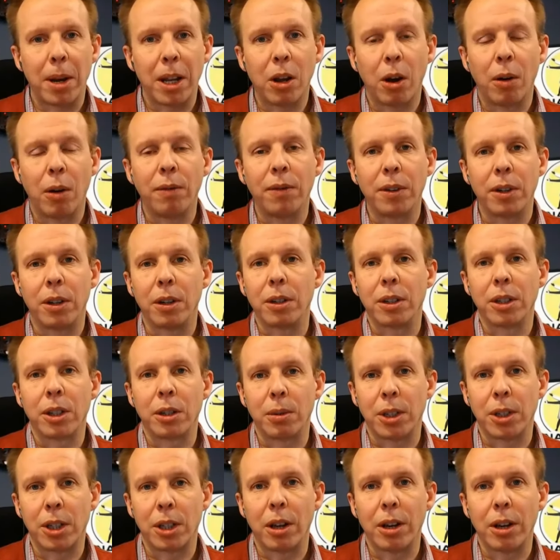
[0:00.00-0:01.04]
public
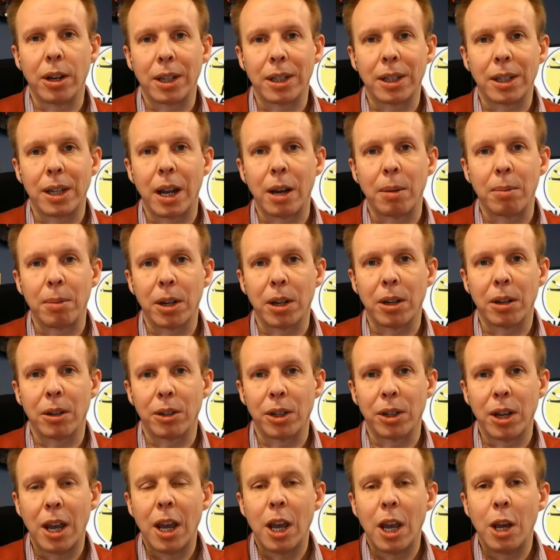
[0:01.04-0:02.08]
confidence to a certain extent,
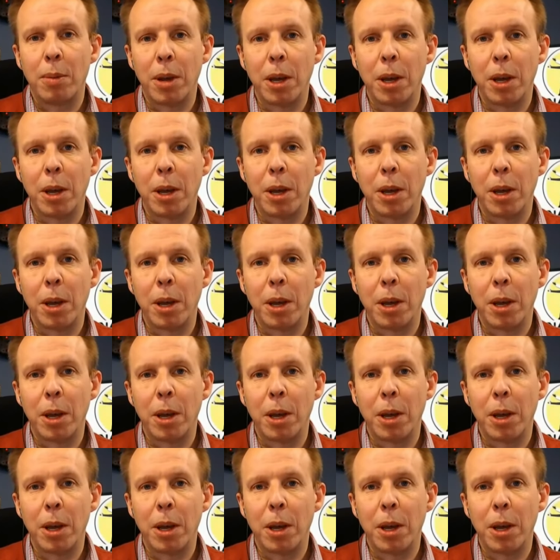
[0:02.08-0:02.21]
because